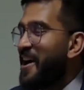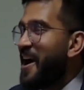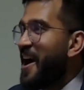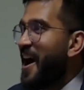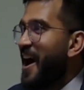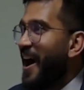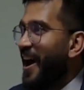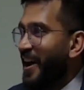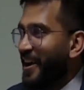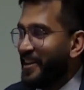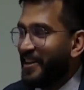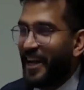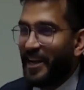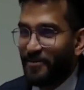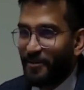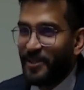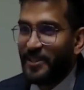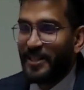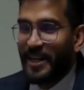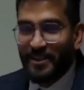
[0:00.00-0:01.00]
that
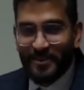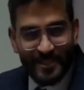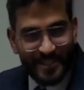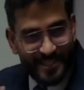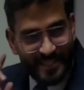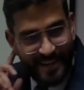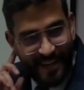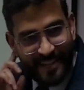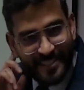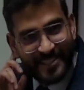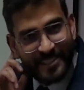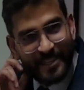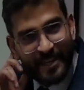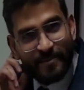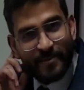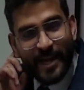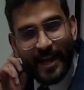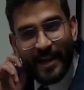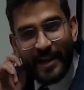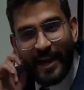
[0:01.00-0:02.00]
was the last
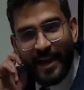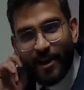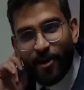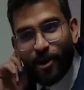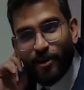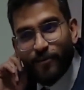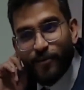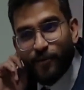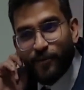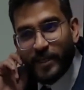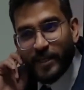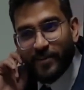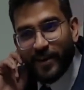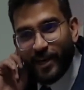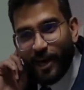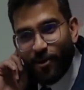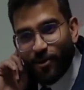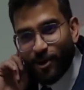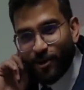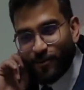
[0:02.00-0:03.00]
attempt, and I got 51
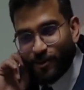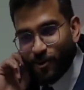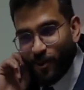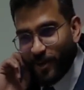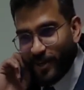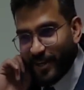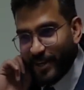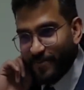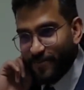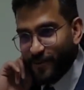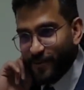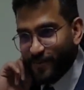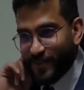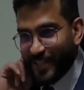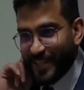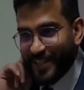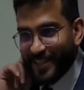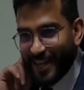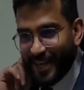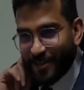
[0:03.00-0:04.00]
out of
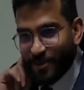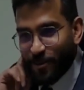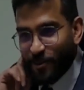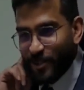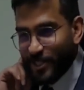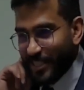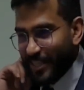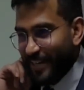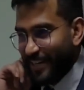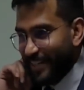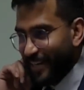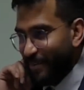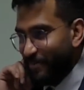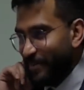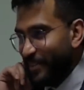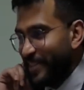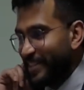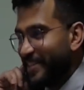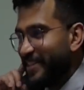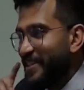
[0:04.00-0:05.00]
215 in that coaching
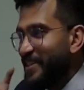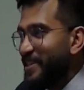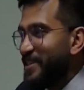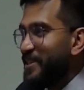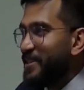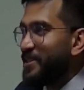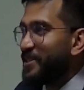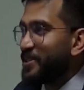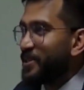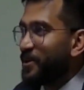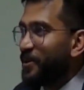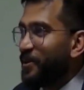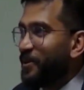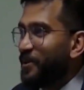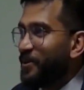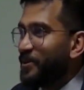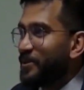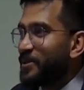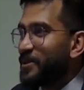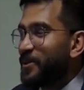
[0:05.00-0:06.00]
attempt.
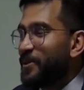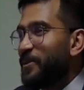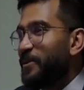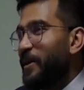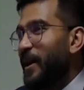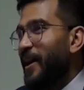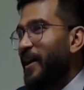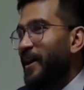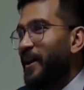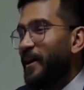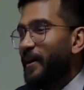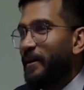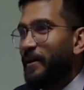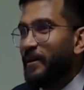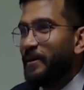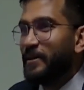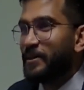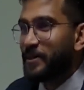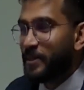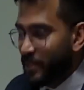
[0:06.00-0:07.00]
So
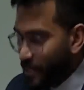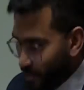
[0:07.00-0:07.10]
this